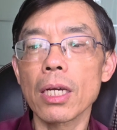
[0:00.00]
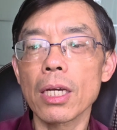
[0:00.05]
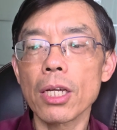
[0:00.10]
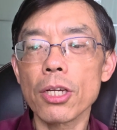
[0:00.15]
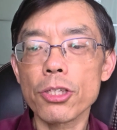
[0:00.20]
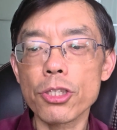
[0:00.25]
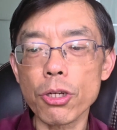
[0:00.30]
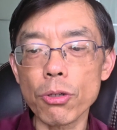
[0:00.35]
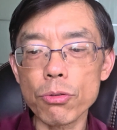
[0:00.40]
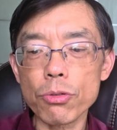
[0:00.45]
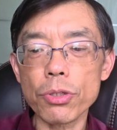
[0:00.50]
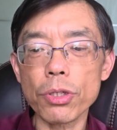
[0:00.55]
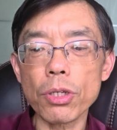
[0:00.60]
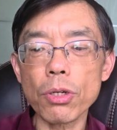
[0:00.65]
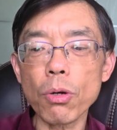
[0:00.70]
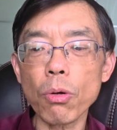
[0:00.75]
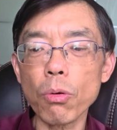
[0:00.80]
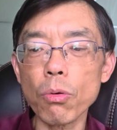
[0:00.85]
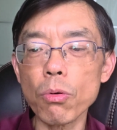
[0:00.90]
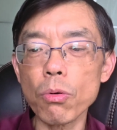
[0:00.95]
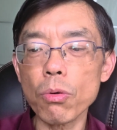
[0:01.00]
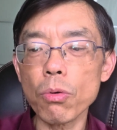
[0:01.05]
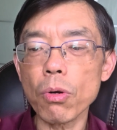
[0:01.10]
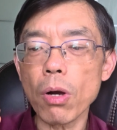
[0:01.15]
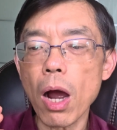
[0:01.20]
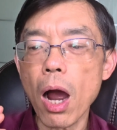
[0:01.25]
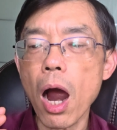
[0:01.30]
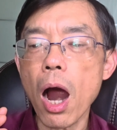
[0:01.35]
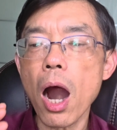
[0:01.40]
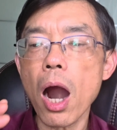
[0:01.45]
children who
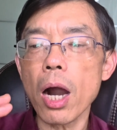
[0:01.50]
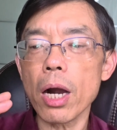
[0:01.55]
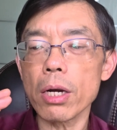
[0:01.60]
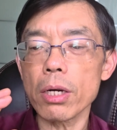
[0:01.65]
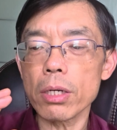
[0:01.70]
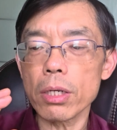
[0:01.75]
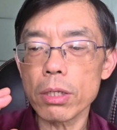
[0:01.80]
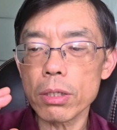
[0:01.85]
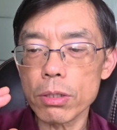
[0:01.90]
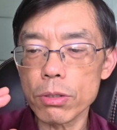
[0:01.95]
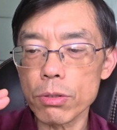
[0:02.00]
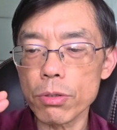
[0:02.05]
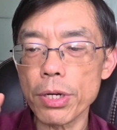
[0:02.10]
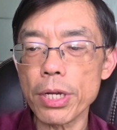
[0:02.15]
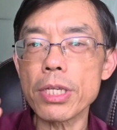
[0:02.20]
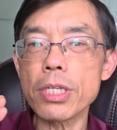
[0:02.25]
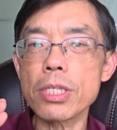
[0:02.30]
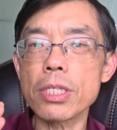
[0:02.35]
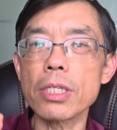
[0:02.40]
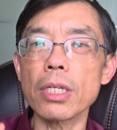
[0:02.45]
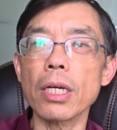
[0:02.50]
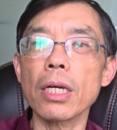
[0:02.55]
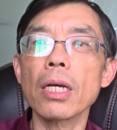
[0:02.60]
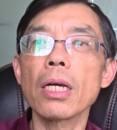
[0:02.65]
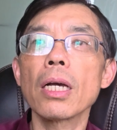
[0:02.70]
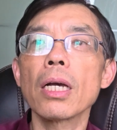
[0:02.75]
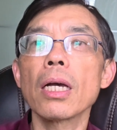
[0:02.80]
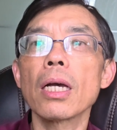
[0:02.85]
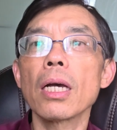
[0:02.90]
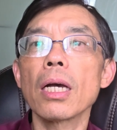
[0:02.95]
are raised
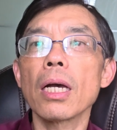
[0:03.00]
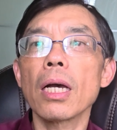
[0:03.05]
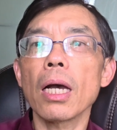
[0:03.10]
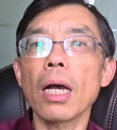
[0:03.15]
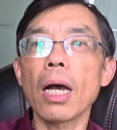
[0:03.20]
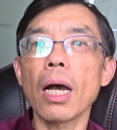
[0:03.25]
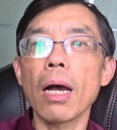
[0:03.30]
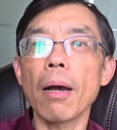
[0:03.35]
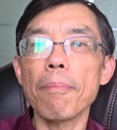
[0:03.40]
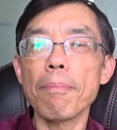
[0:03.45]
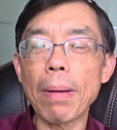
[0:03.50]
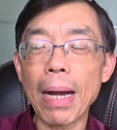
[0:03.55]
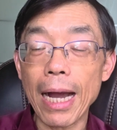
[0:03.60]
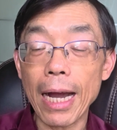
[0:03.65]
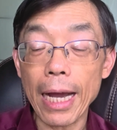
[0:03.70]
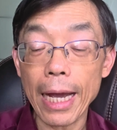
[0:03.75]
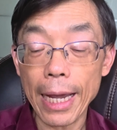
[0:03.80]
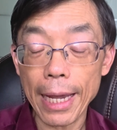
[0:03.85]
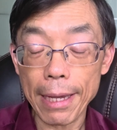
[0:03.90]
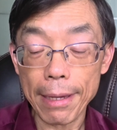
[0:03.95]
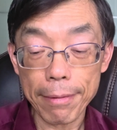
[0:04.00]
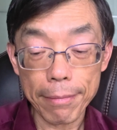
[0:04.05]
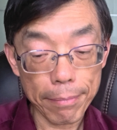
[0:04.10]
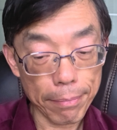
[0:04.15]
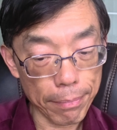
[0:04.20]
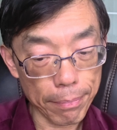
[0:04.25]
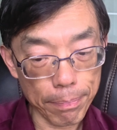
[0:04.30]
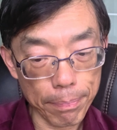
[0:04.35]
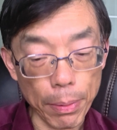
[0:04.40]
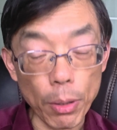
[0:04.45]
by
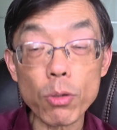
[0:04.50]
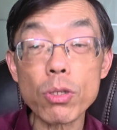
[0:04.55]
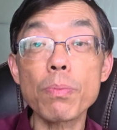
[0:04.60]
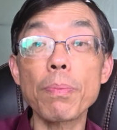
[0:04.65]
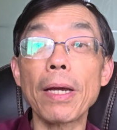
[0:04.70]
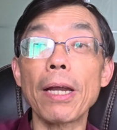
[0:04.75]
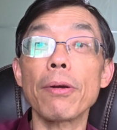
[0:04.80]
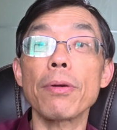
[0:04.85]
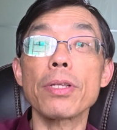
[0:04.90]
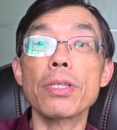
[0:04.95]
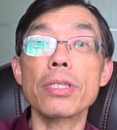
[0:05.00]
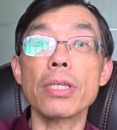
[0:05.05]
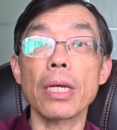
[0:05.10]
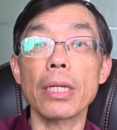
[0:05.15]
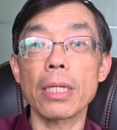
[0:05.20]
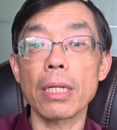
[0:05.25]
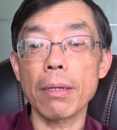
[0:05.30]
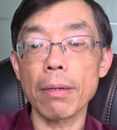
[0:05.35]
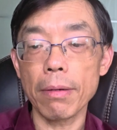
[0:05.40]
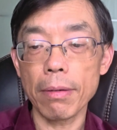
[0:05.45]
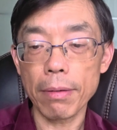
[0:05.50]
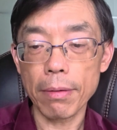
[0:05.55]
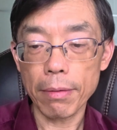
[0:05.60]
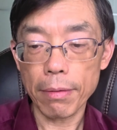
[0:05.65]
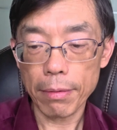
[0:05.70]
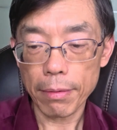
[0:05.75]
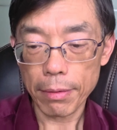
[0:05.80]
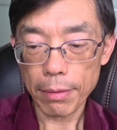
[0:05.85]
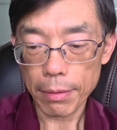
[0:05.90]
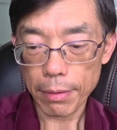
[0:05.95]
both parents and
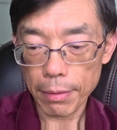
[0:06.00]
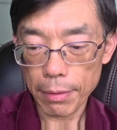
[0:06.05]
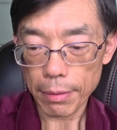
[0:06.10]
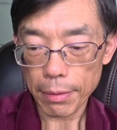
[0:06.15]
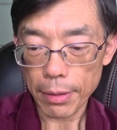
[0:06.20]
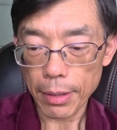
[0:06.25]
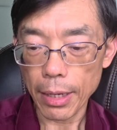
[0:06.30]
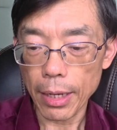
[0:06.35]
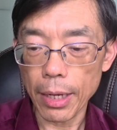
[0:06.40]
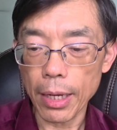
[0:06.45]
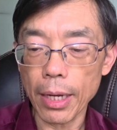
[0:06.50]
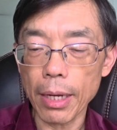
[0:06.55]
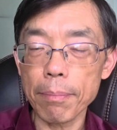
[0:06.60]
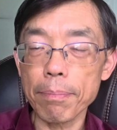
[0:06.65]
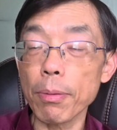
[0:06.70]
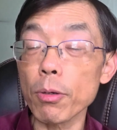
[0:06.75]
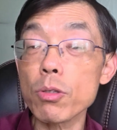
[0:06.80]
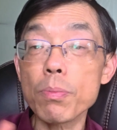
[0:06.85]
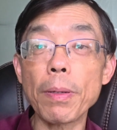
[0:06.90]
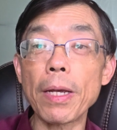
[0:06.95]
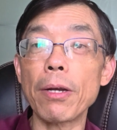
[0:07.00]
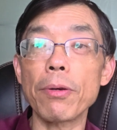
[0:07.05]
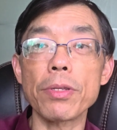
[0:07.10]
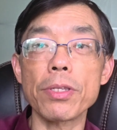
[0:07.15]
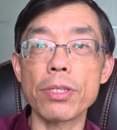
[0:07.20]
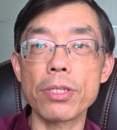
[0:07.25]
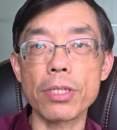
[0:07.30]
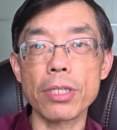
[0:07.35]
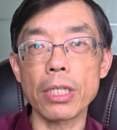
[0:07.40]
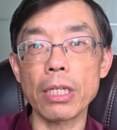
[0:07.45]
both
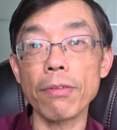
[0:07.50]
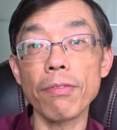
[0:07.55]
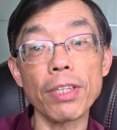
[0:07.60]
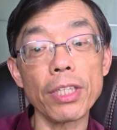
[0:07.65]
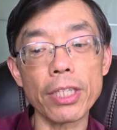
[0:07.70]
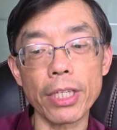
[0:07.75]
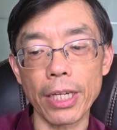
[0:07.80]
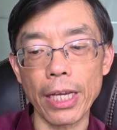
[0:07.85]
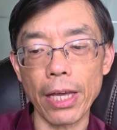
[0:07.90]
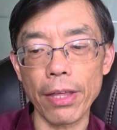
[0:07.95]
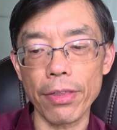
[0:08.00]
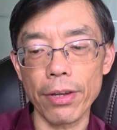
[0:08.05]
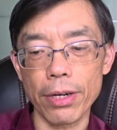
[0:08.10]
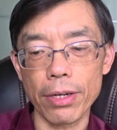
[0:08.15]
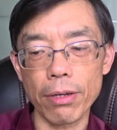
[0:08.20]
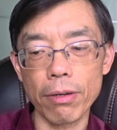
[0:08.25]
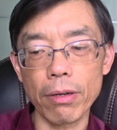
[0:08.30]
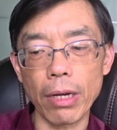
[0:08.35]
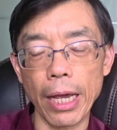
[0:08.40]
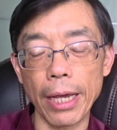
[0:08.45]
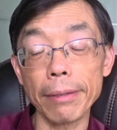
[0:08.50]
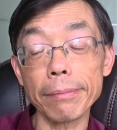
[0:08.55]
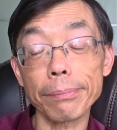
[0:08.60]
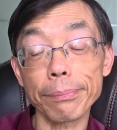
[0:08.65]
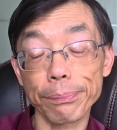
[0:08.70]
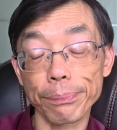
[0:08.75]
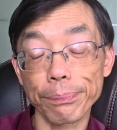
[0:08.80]
parents living together, okay.